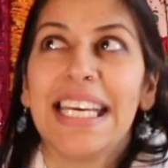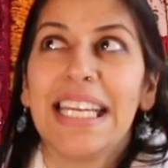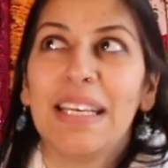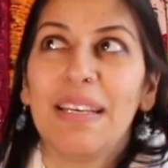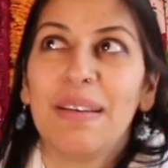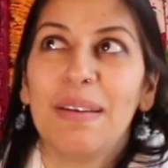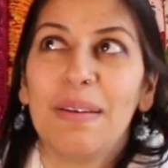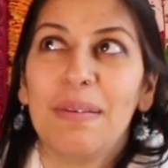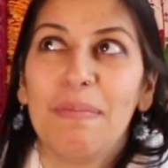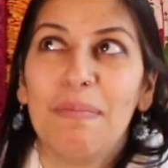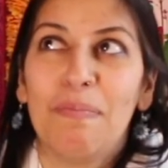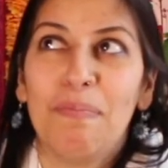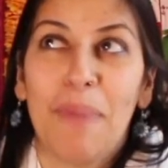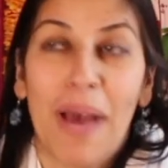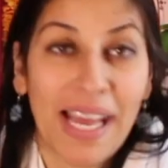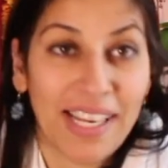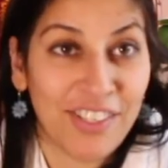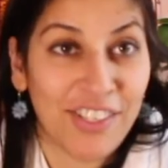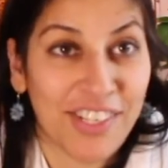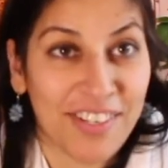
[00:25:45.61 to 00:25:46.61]
in
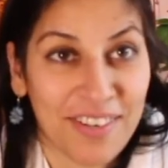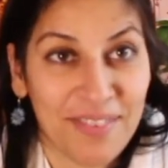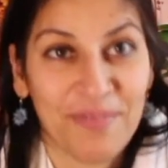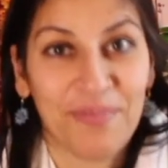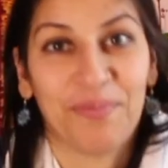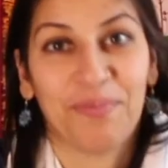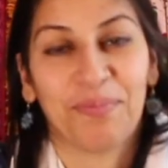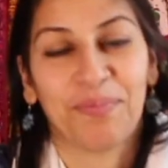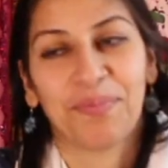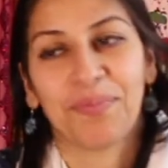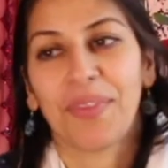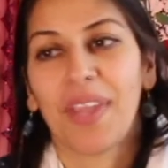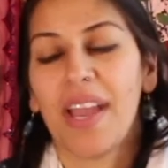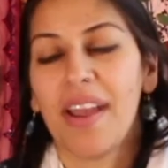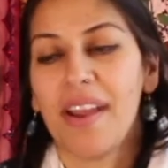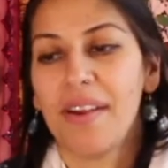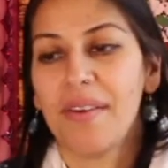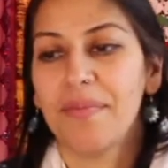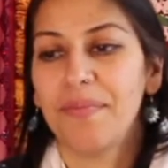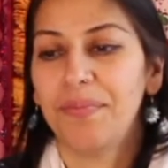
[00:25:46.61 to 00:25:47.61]
Badger,
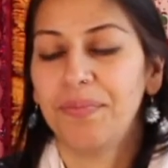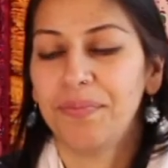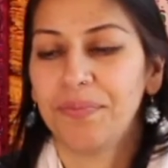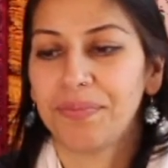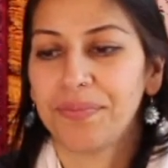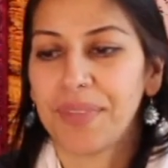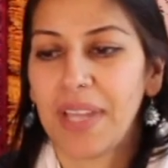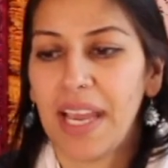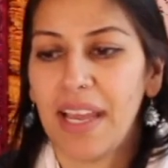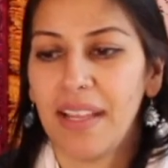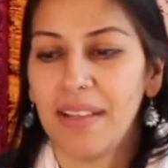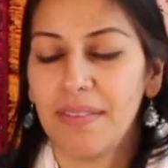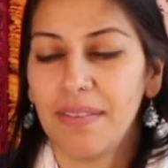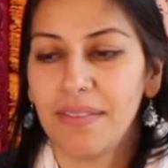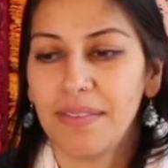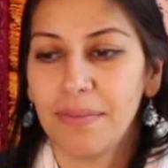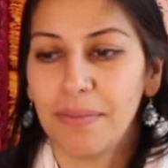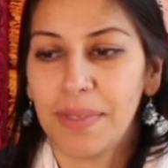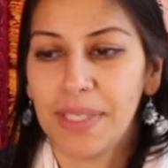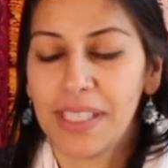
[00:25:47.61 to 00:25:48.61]
and
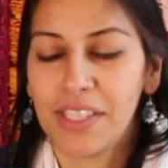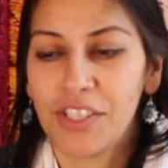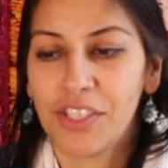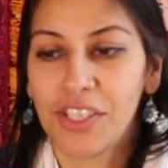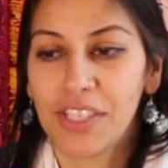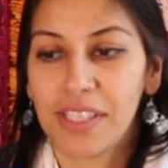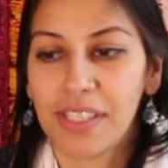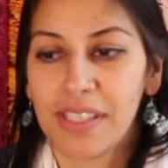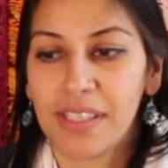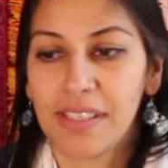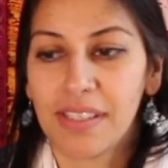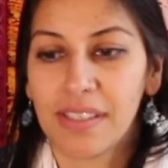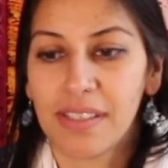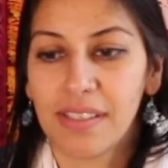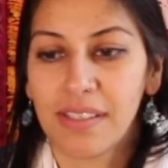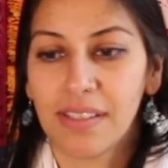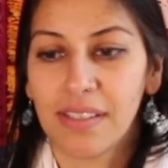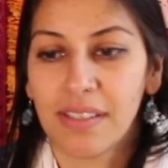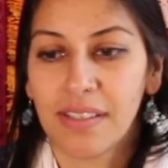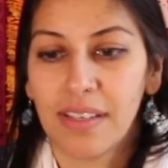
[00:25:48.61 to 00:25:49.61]
it was
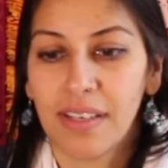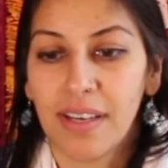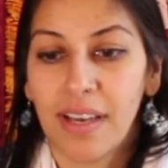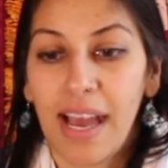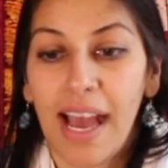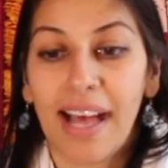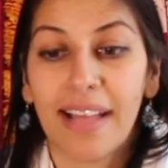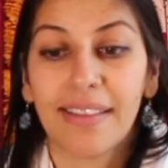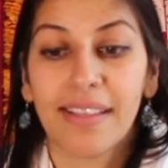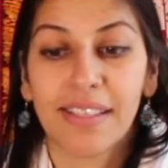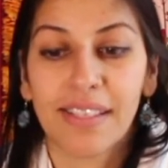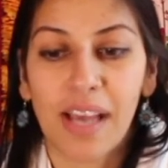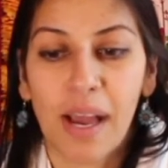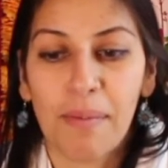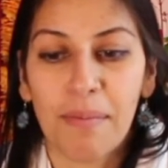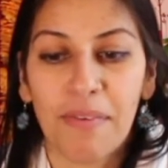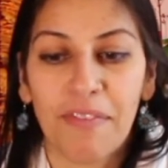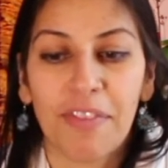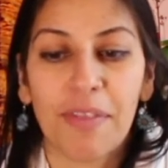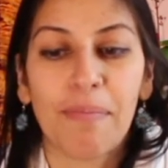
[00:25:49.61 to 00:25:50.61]
just at the
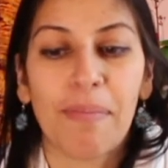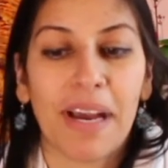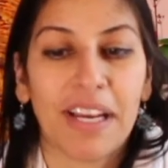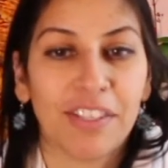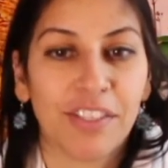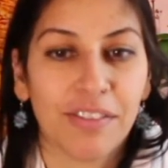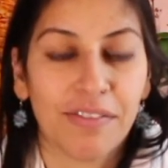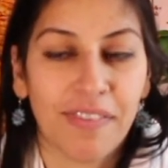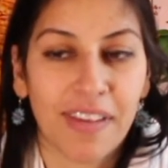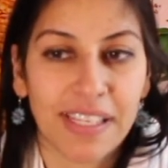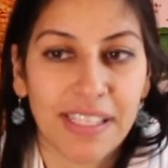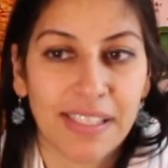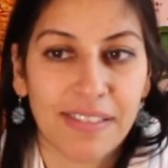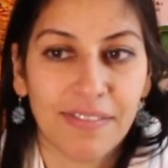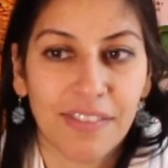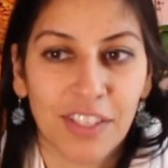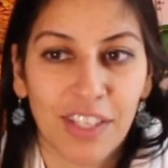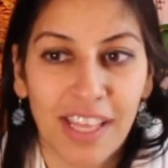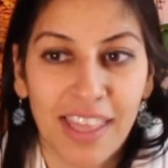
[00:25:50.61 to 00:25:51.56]
time of the Badger Festival.